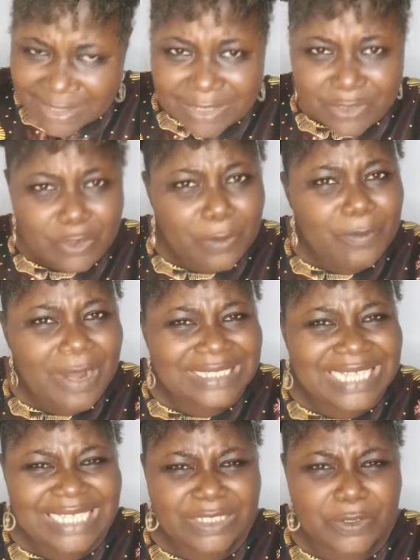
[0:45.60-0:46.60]
Someone,
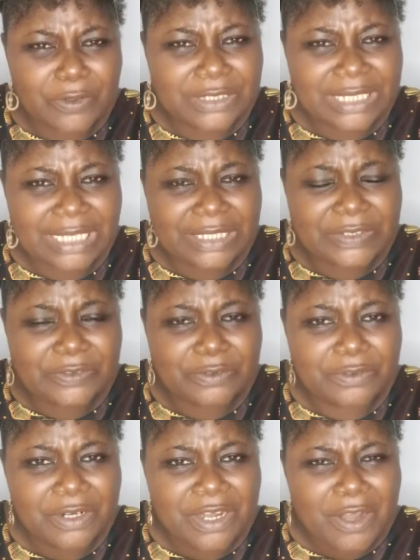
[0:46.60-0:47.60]
that's God telling
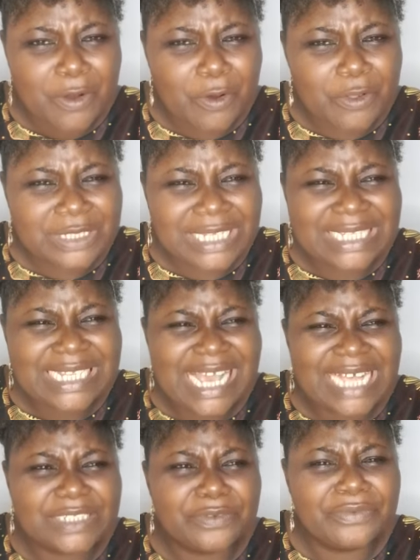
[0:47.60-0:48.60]
you. God says he
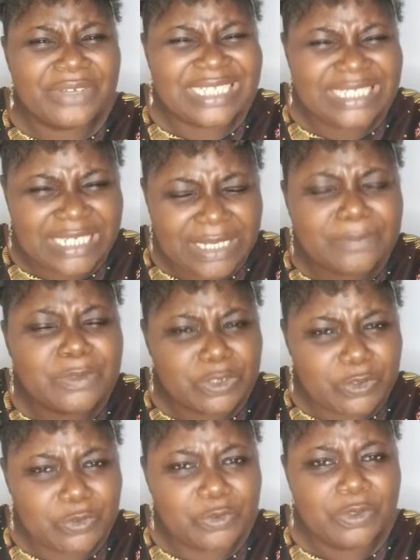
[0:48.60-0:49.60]
has redeemed
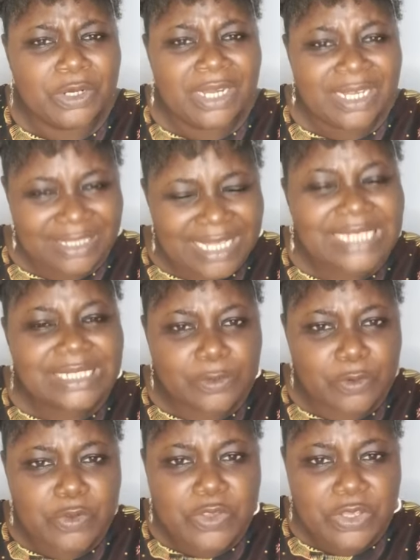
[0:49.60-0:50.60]
you. That's
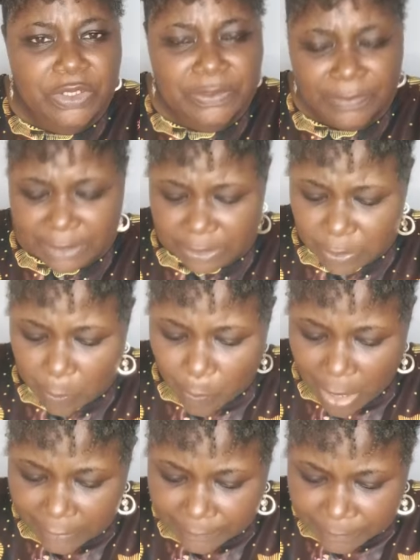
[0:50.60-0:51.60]
good news for
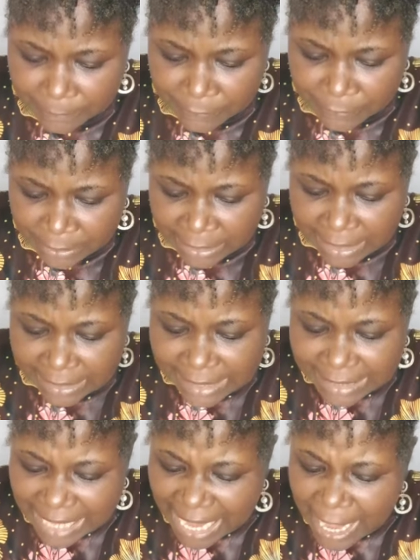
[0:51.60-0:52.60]
someone. He
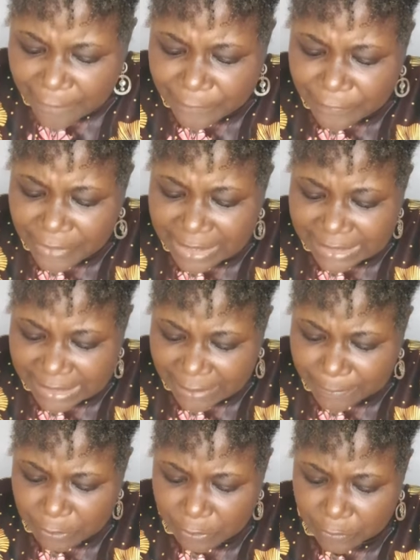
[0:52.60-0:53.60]
says, I have
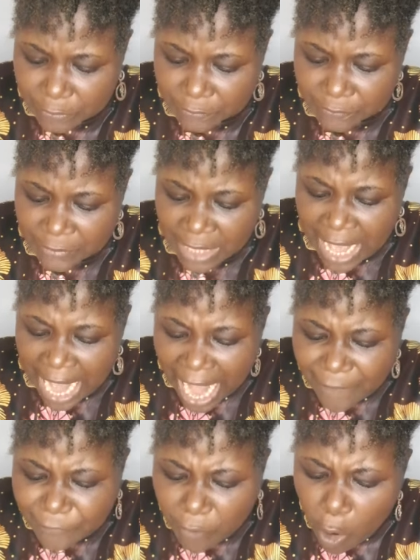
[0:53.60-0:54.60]
redeemed you.
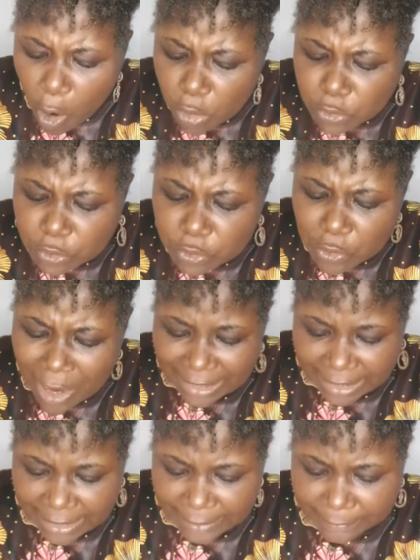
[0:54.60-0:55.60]
I've called your
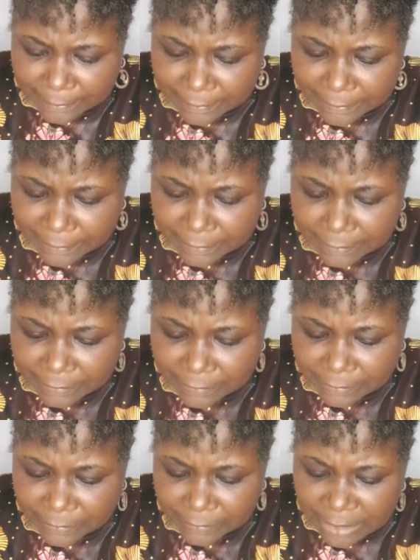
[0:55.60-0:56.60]
name.
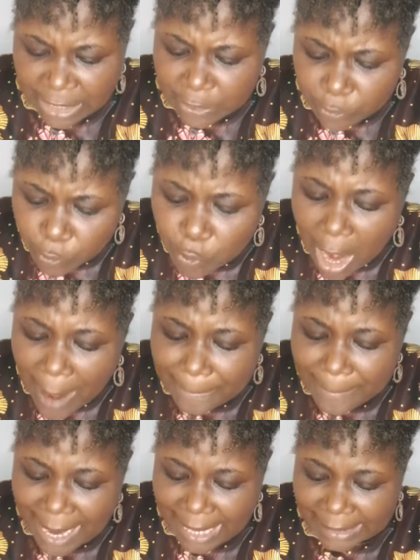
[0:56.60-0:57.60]
You are
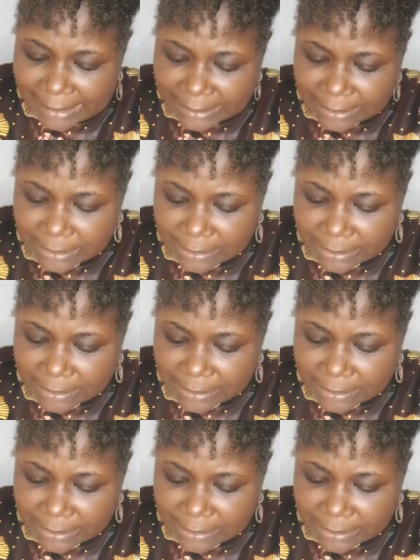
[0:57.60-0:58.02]
mine.